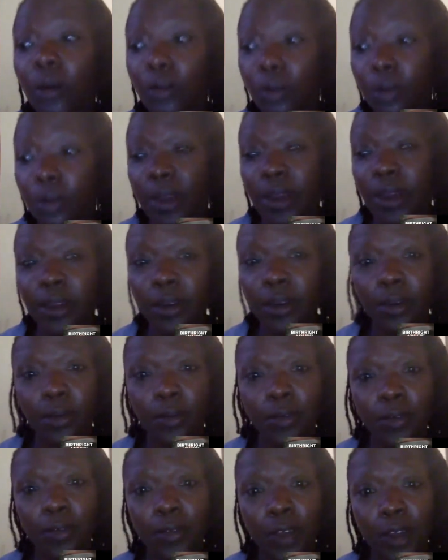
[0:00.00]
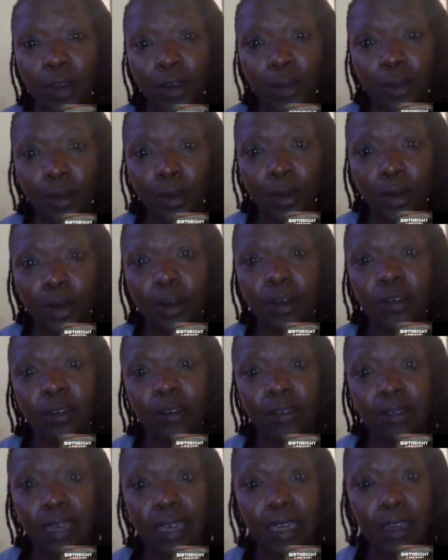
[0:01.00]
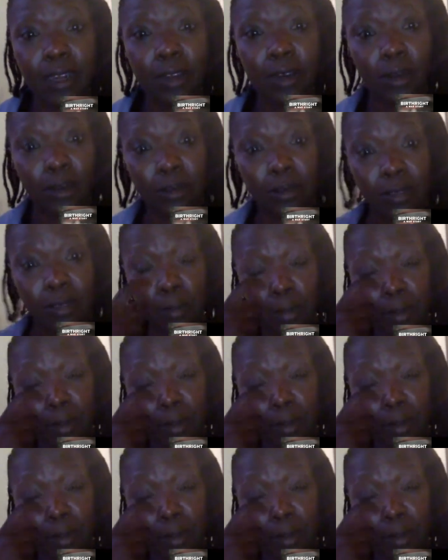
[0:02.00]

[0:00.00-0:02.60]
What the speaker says: There are federal laws and state laws that